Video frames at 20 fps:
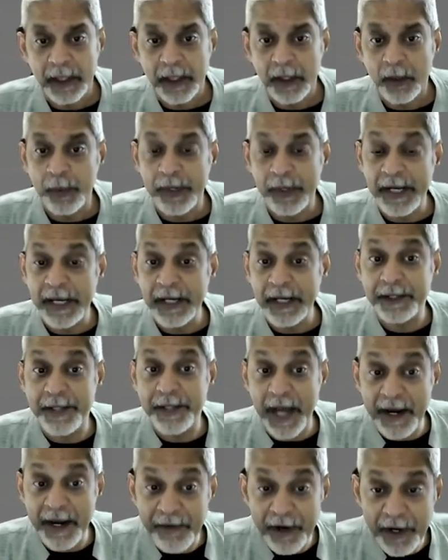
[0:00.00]
We need
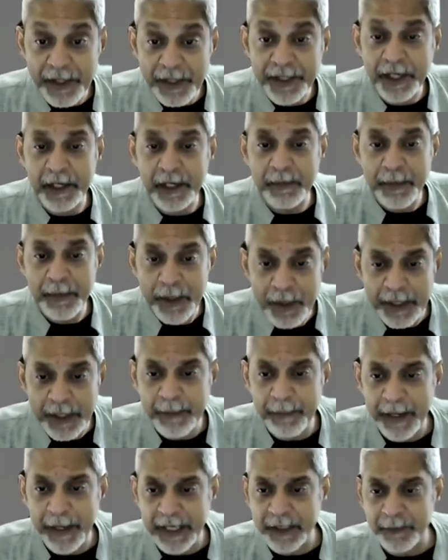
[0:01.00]
diverse
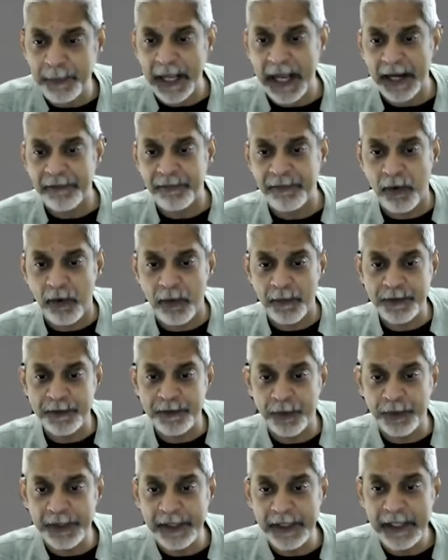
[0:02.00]
community-based platforms
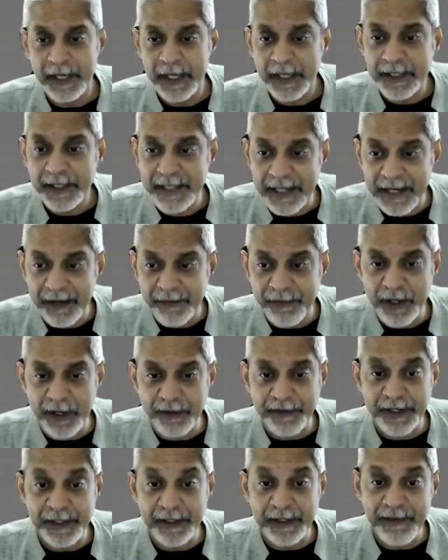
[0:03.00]
for the delivery
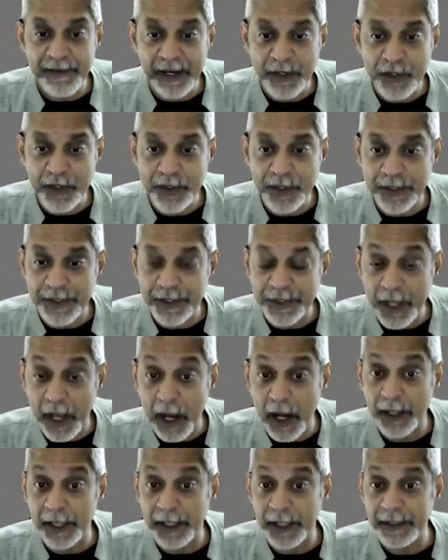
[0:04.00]
of interventions
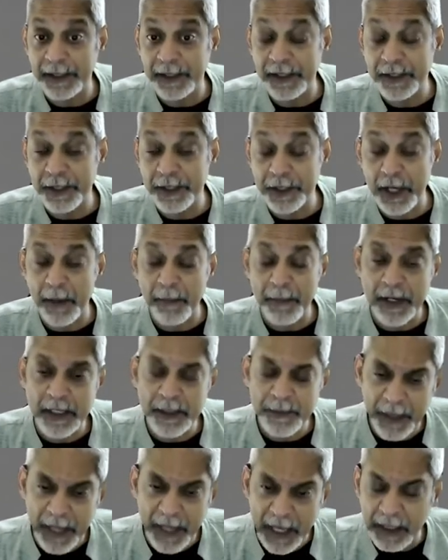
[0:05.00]
targeting these
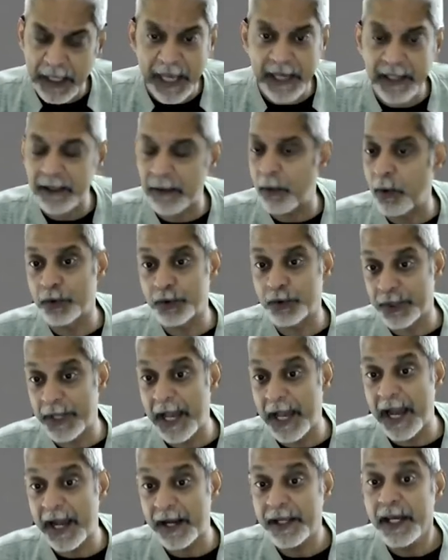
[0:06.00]
determinants, but I'd like to also
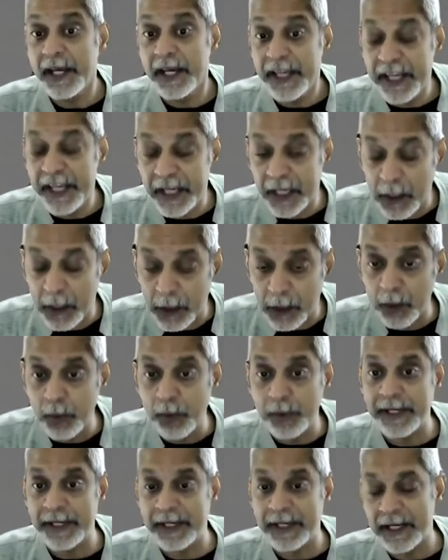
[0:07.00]
add,
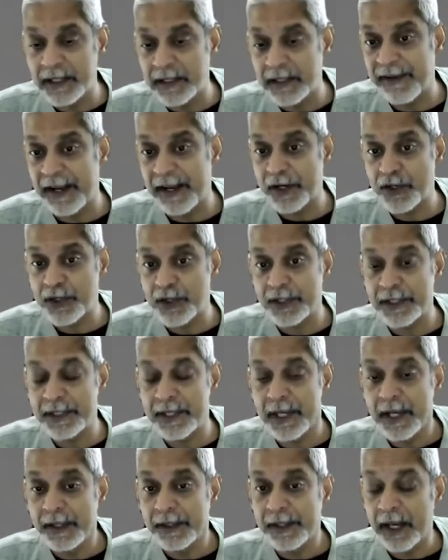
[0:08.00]
including interventions
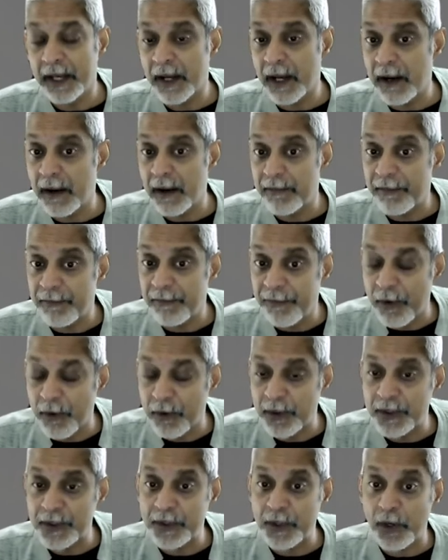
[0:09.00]
that are
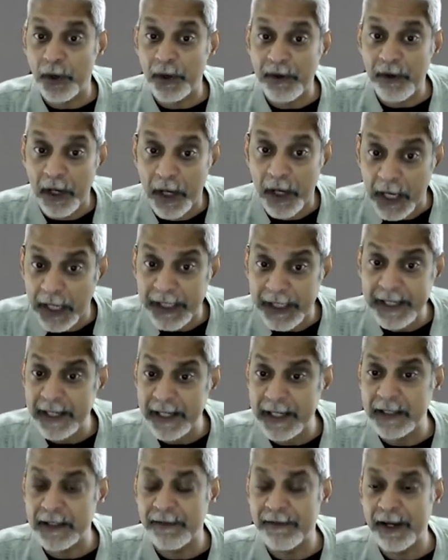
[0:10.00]
focused on early
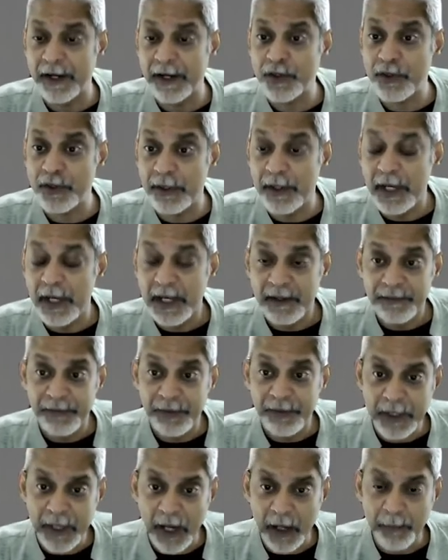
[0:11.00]
intervention for
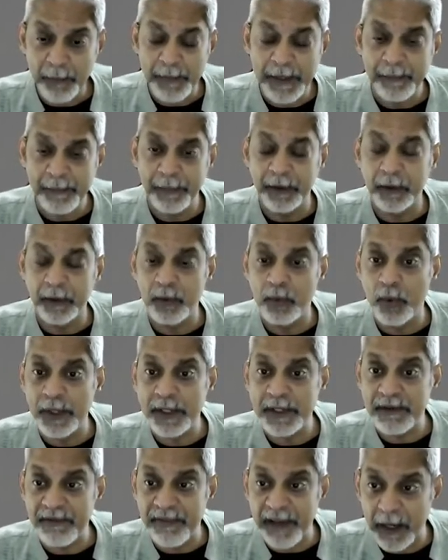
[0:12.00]
young people who are
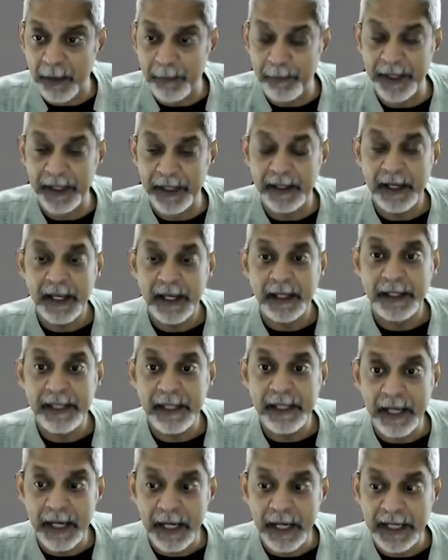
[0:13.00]
developing
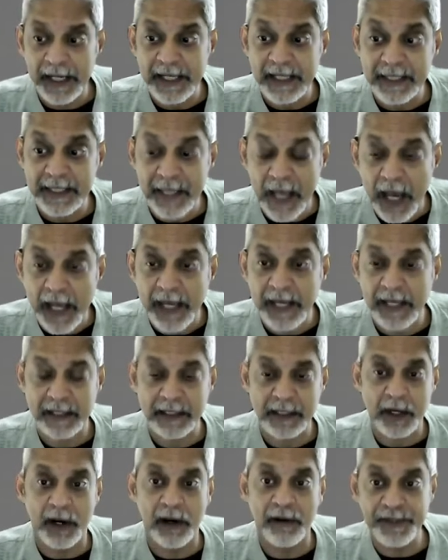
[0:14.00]
the early
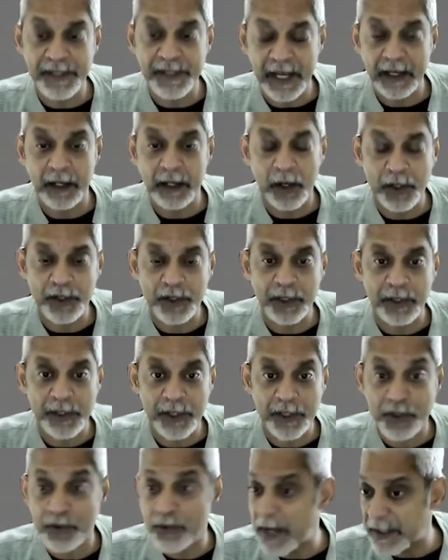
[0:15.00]
signs of psychological
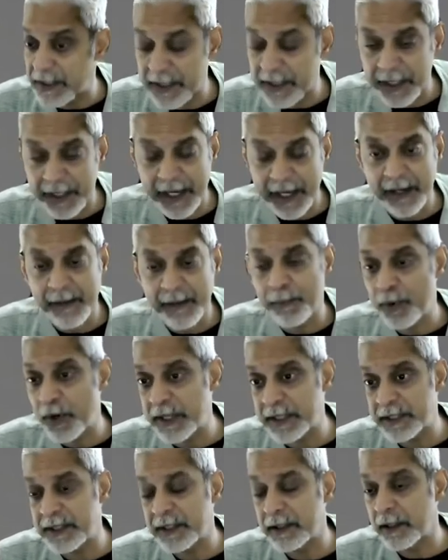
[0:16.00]
distress, and again,
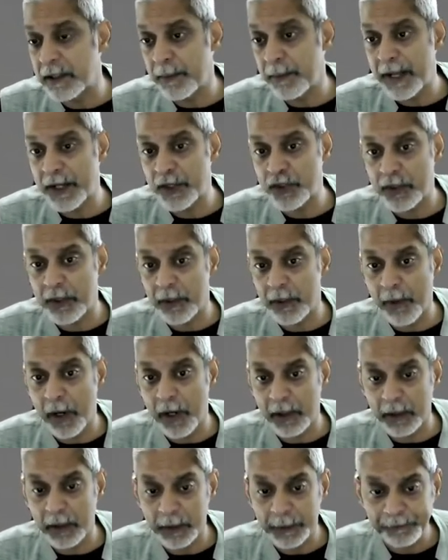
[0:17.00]
embracing the dimensional
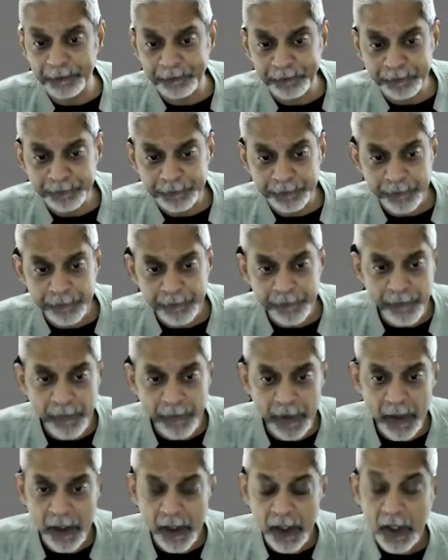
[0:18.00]
model.
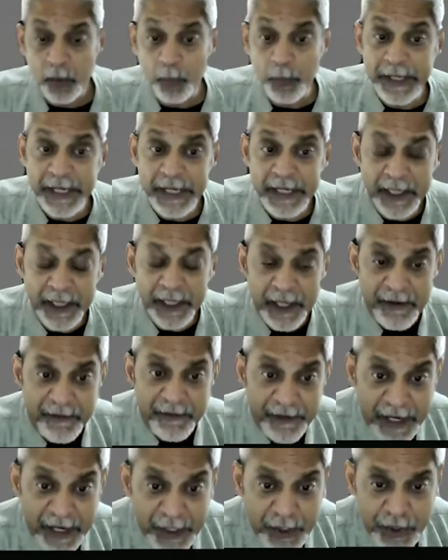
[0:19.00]
We need a
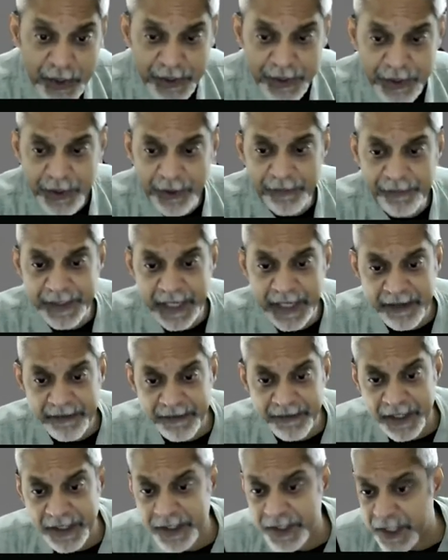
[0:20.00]
convergence of
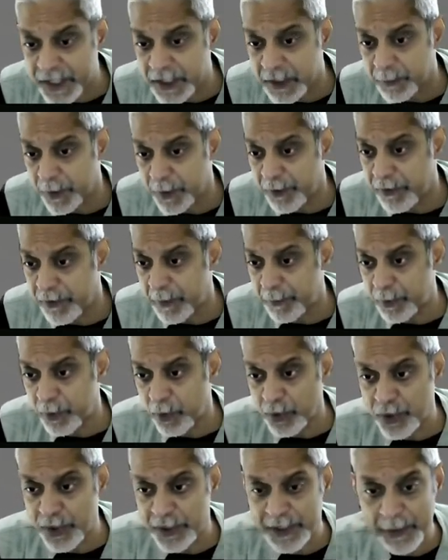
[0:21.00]
diverse disciplinary
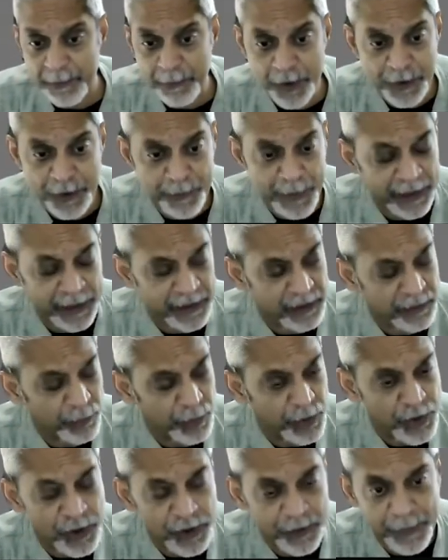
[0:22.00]
approaches and perspective,
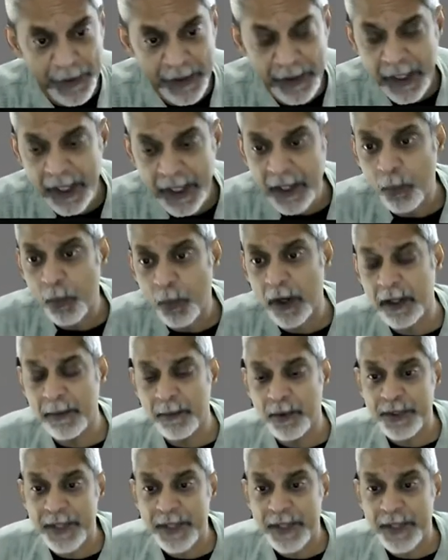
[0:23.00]
which has been one of the most